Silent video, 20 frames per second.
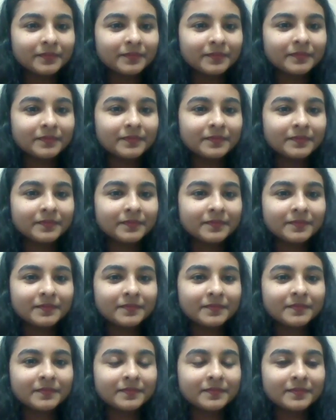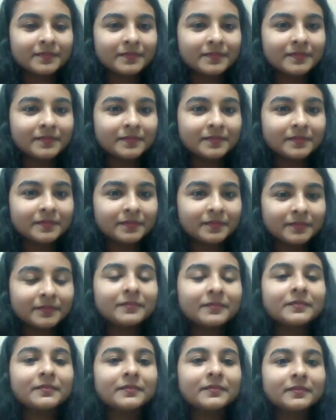
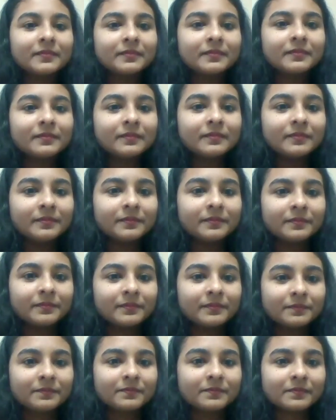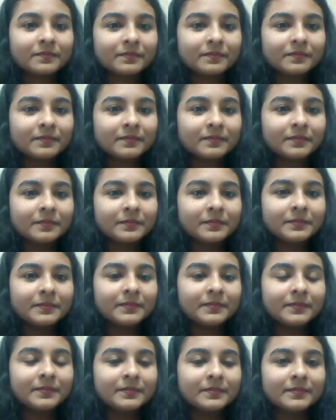
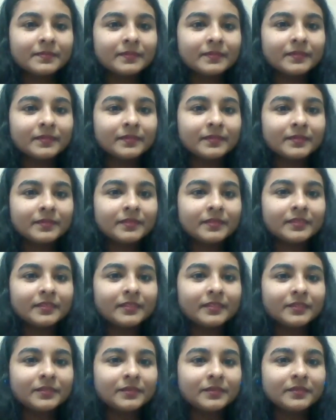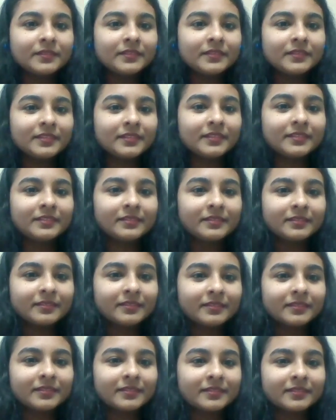
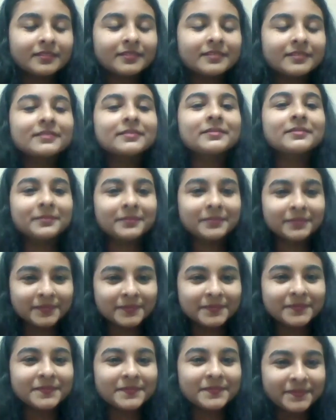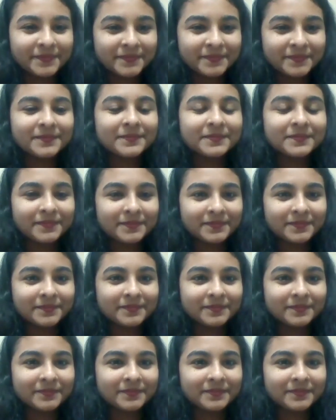No words are spoken by the person on screen.